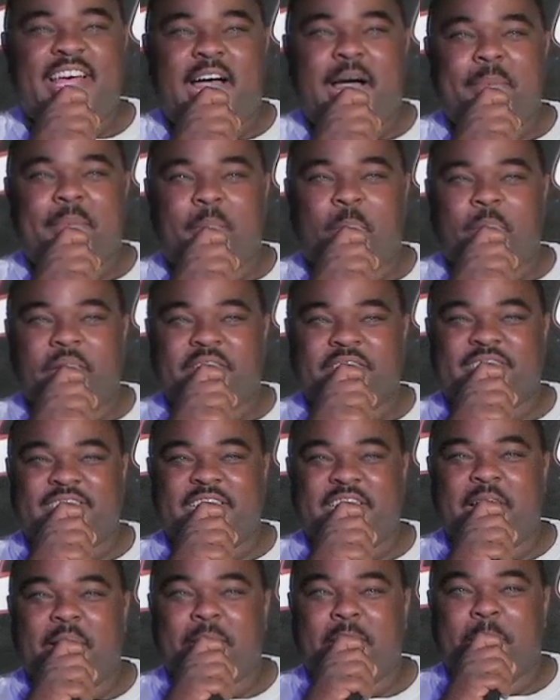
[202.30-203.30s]
I've been wanting to see
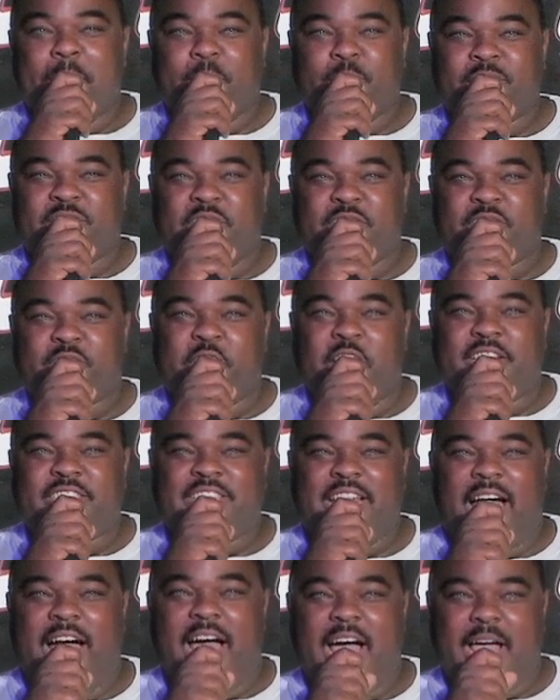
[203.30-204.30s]
them nipples since good
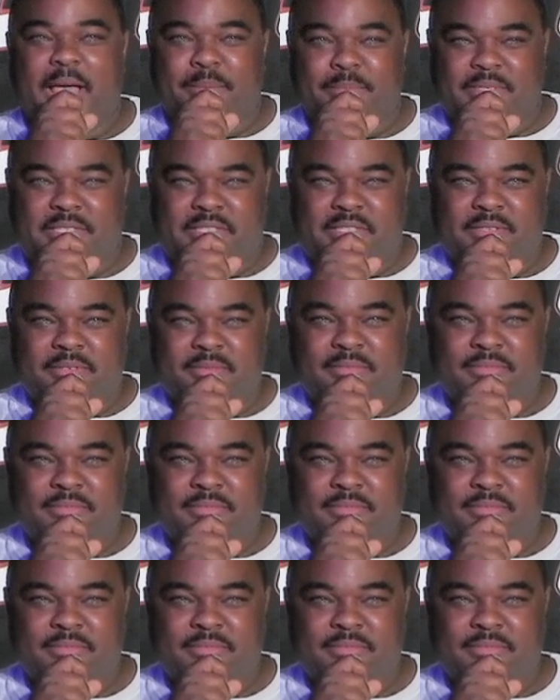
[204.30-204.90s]
times.